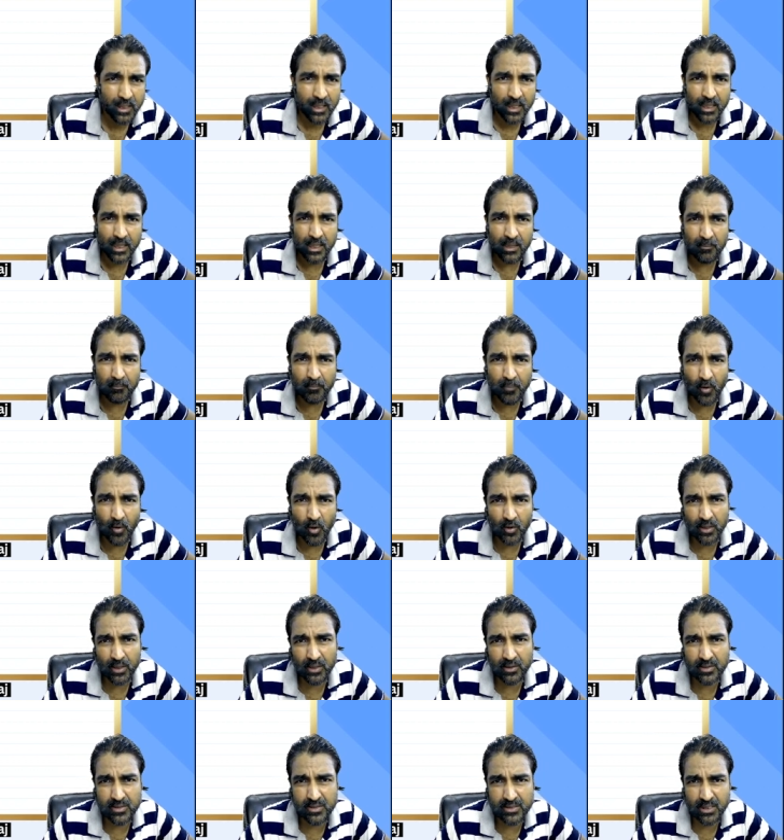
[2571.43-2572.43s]

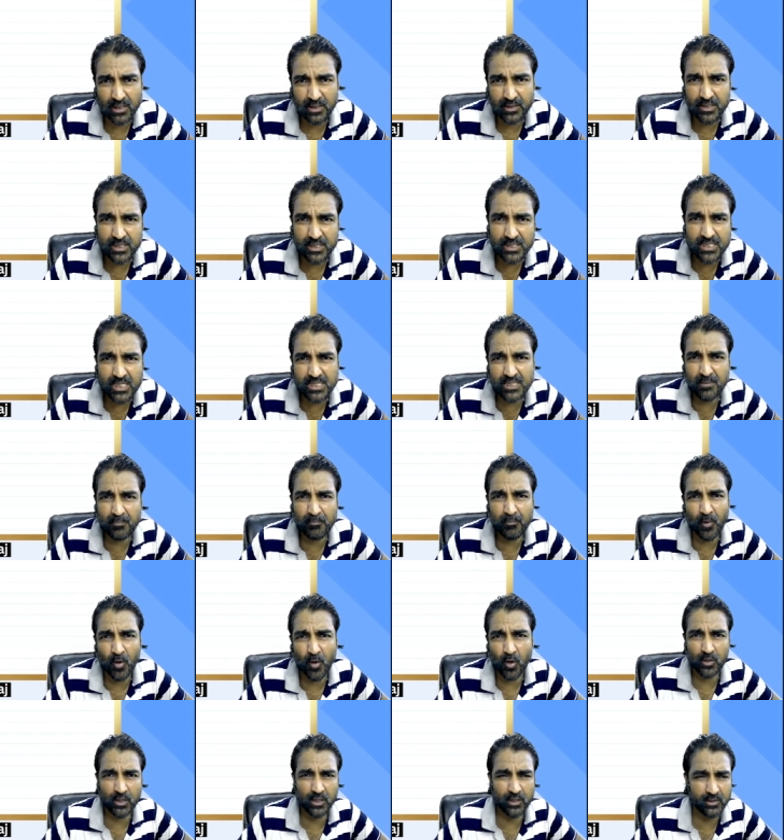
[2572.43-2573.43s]
Important result. This is
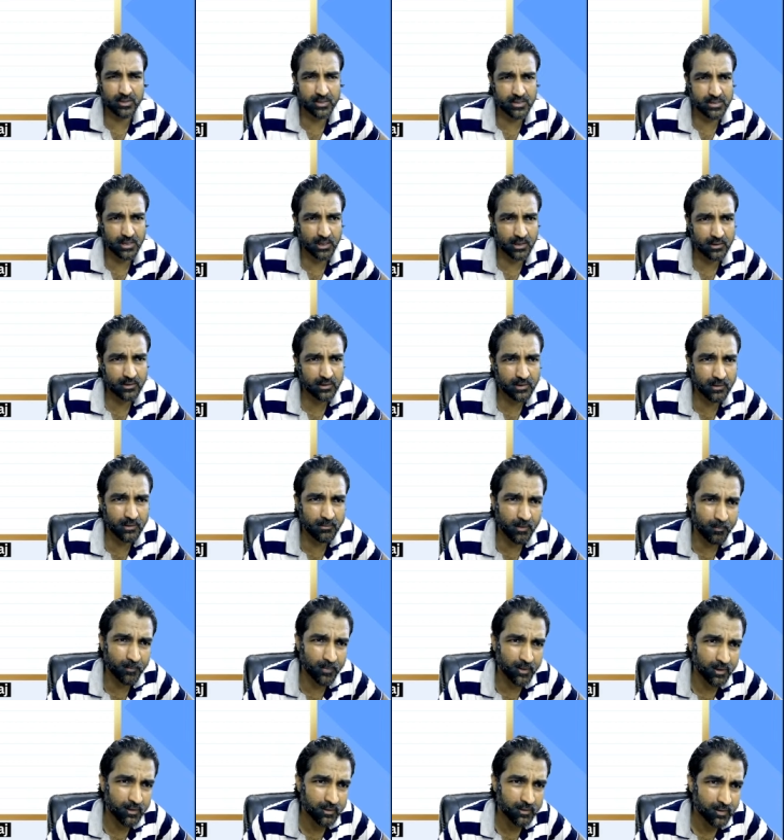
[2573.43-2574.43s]
important result.
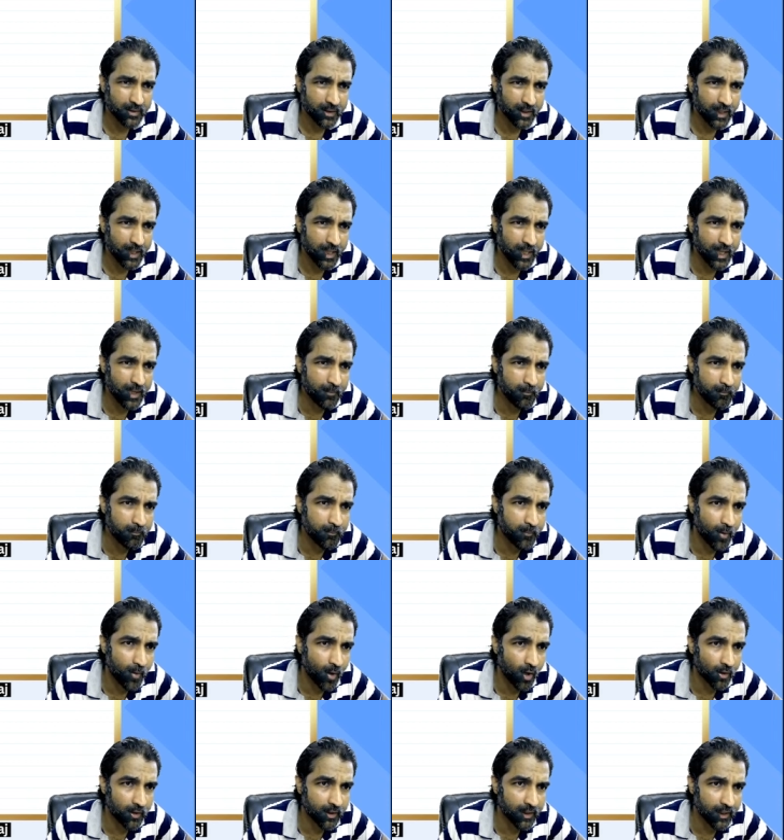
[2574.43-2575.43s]
Remember,
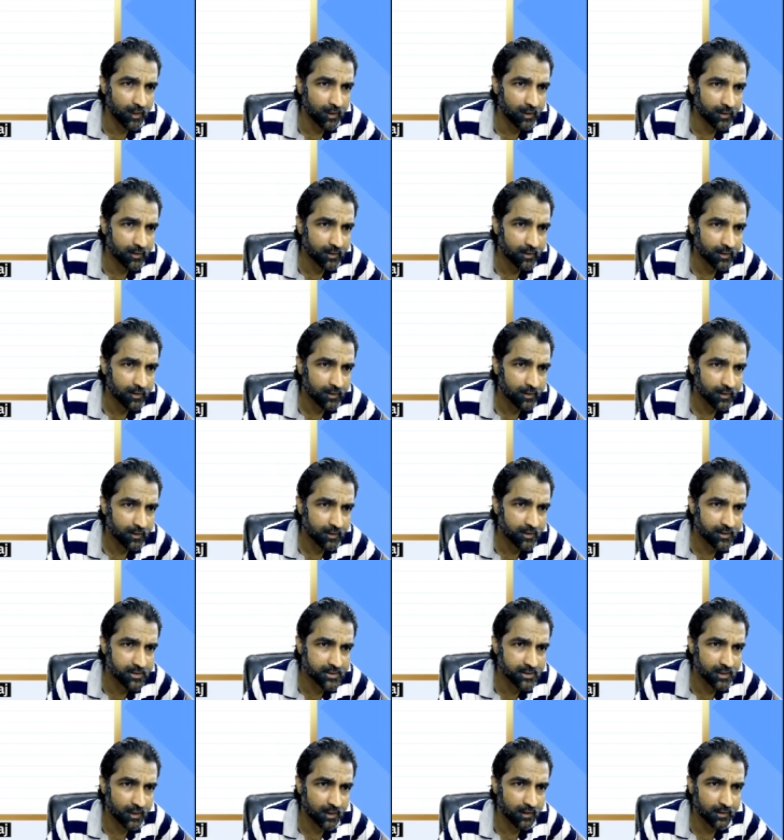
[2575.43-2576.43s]
important
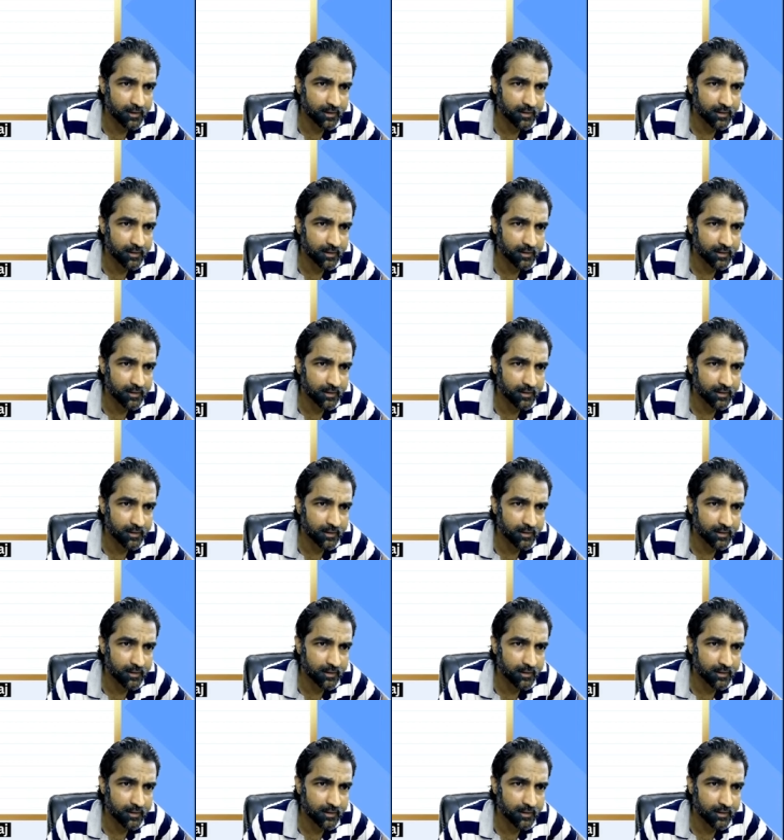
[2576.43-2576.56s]
result